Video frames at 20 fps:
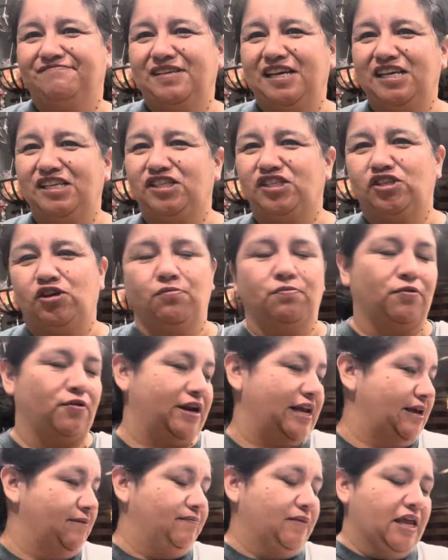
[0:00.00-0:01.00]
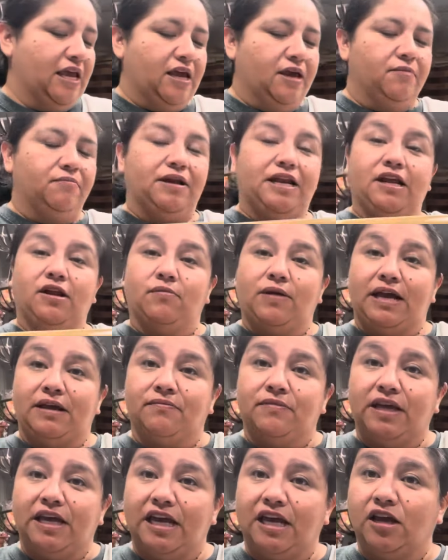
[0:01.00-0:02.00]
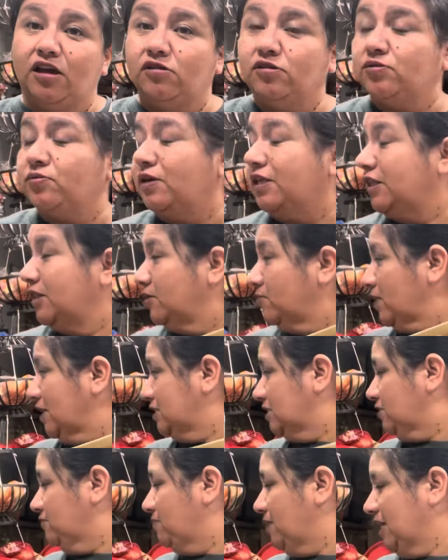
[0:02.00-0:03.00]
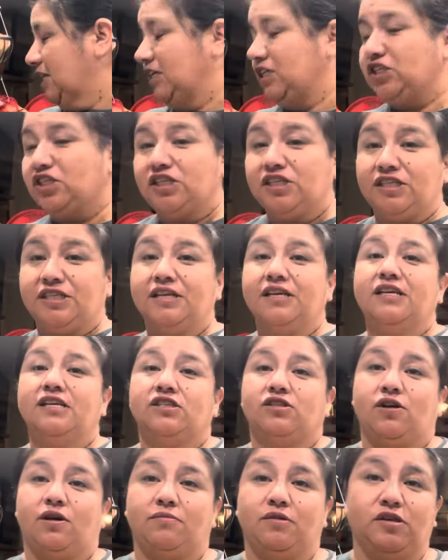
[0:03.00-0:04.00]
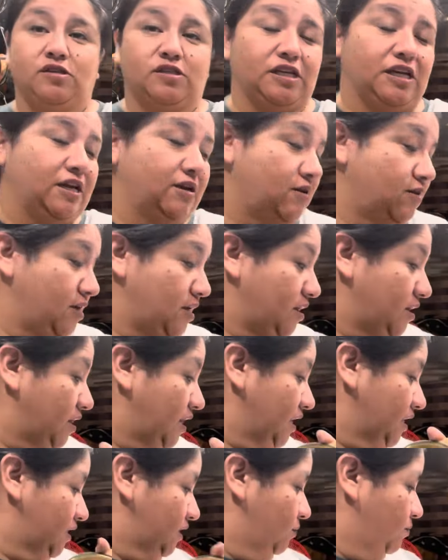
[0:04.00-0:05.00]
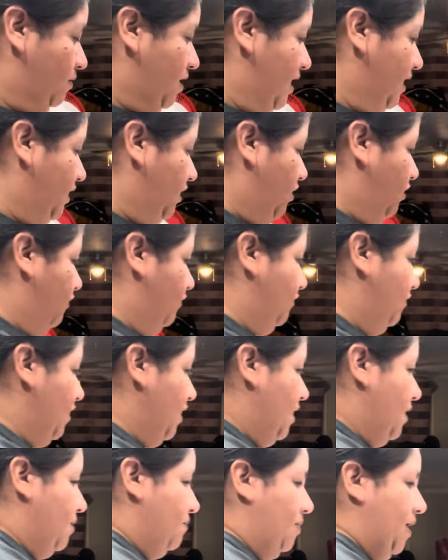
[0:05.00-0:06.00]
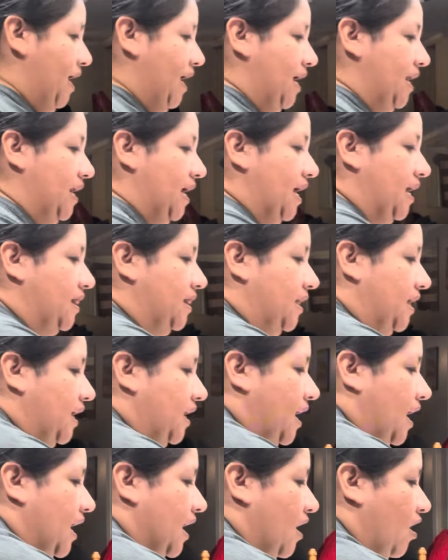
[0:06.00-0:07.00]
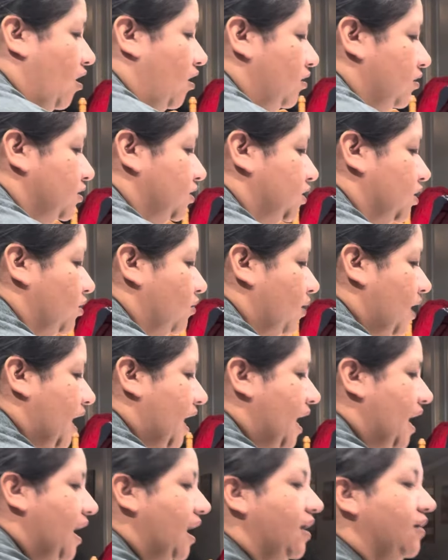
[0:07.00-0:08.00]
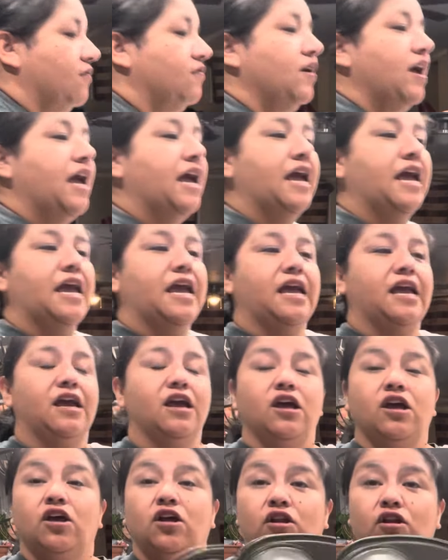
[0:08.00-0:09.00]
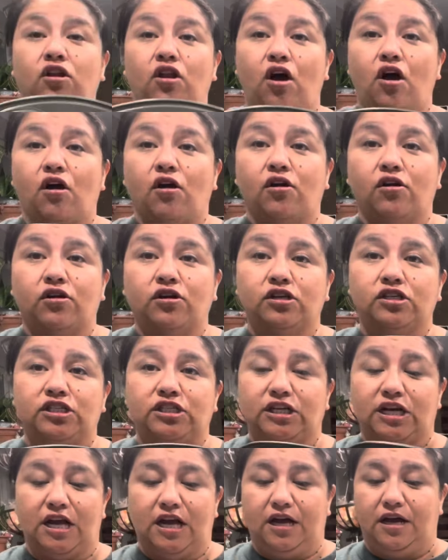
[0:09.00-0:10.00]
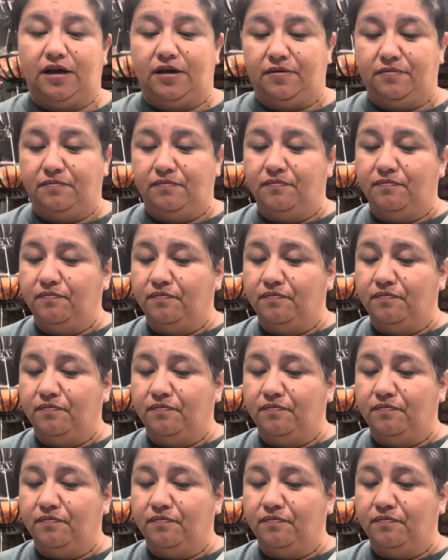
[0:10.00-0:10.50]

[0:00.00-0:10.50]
It's so pretty. But anyway, it goes with the rest of my dishes. So I'm using this bread loaf pan, and then I also have a large, I